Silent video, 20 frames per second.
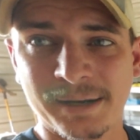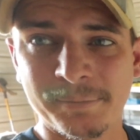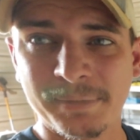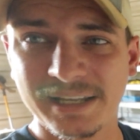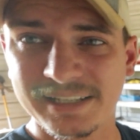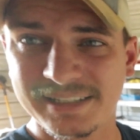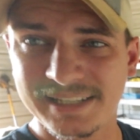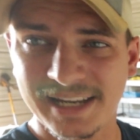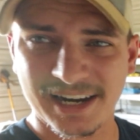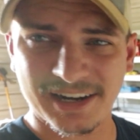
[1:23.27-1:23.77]
I'm
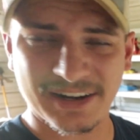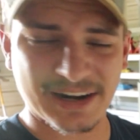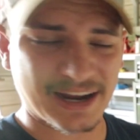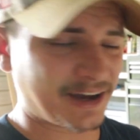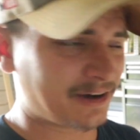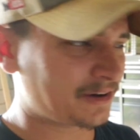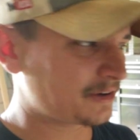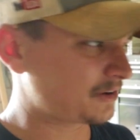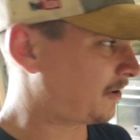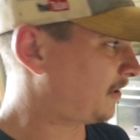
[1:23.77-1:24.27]
gonna tear
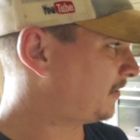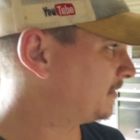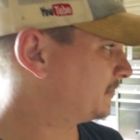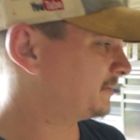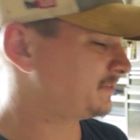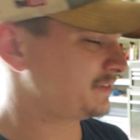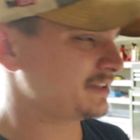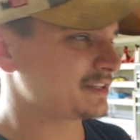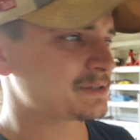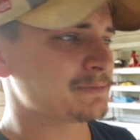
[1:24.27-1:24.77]
out all
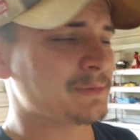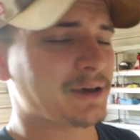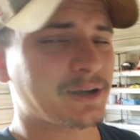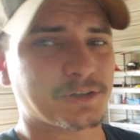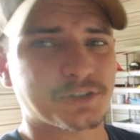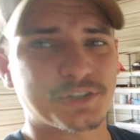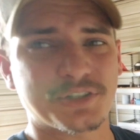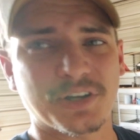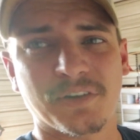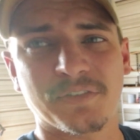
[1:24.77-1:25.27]
of this
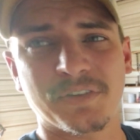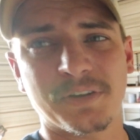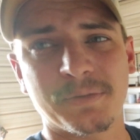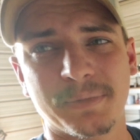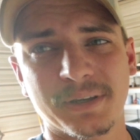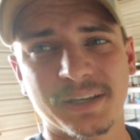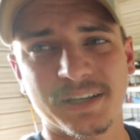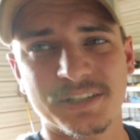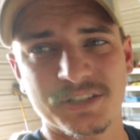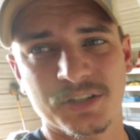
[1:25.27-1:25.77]
metal shelving
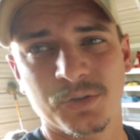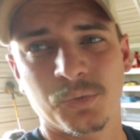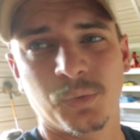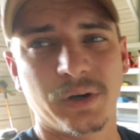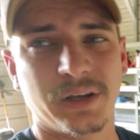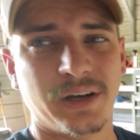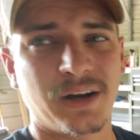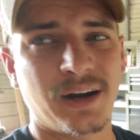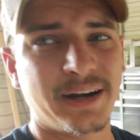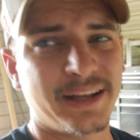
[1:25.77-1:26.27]
because the
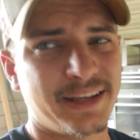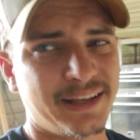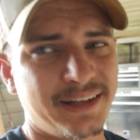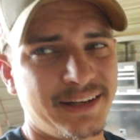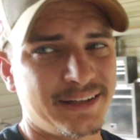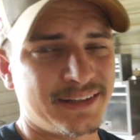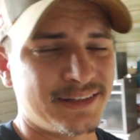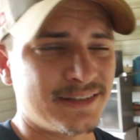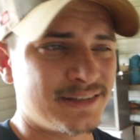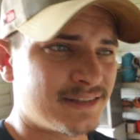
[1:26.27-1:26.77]
wood on
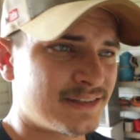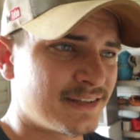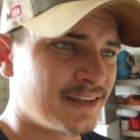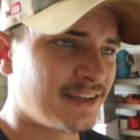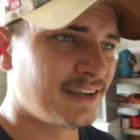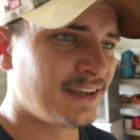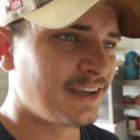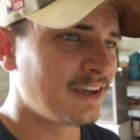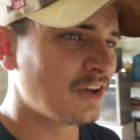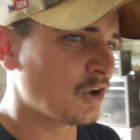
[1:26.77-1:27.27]
it is
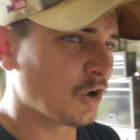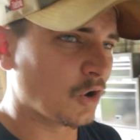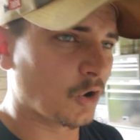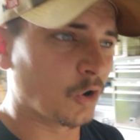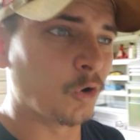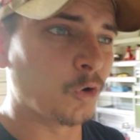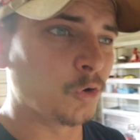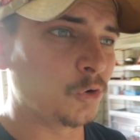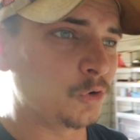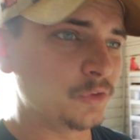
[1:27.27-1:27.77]

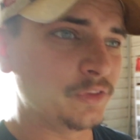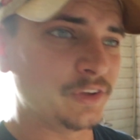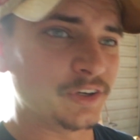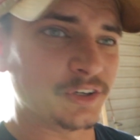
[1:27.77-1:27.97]
old.